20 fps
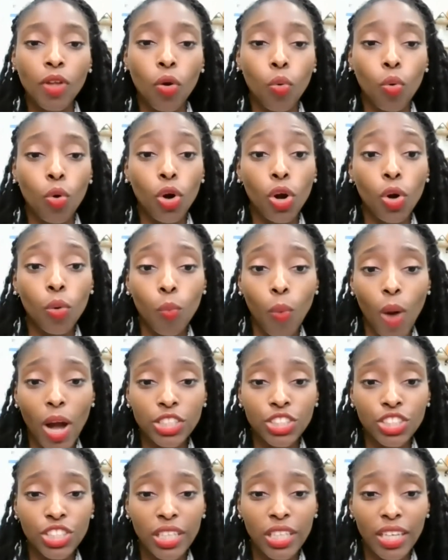or
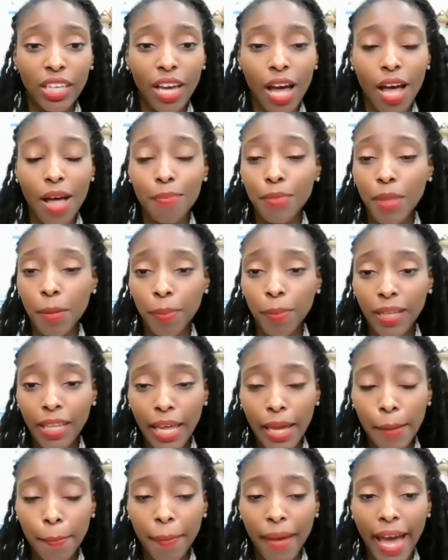watching the
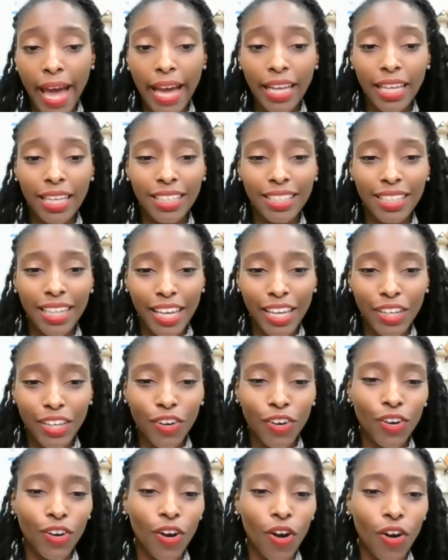playback
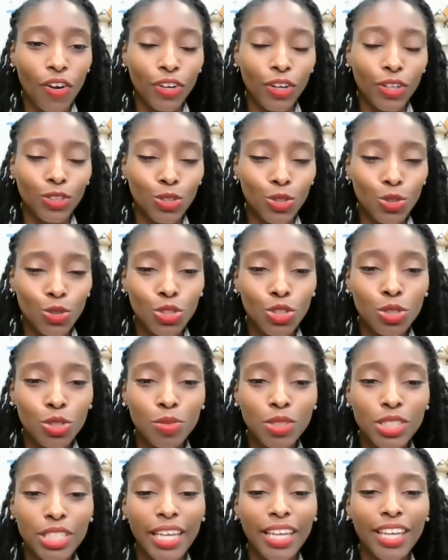later on our
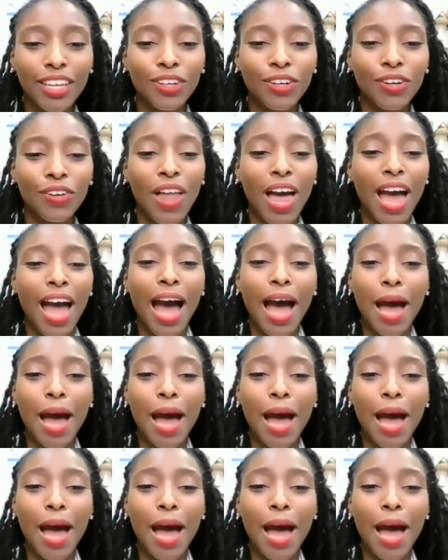YouTube channel,